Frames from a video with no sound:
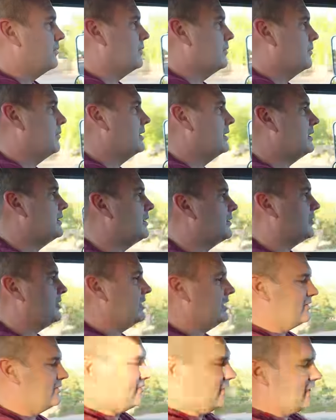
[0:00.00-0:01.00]
One of the
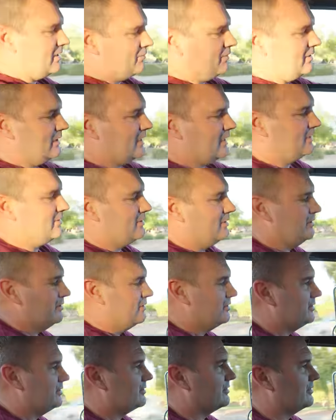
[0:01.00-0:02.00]
things that we like to
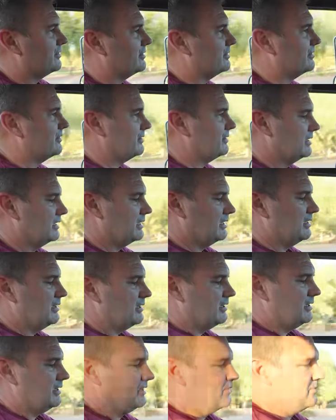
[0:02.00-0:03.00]
use
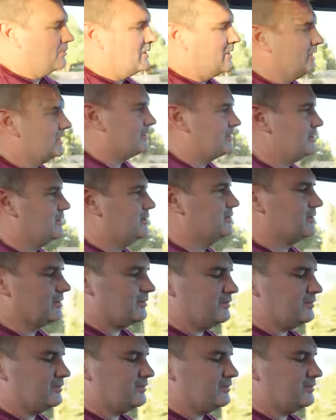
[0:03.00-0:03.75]
is we like to use the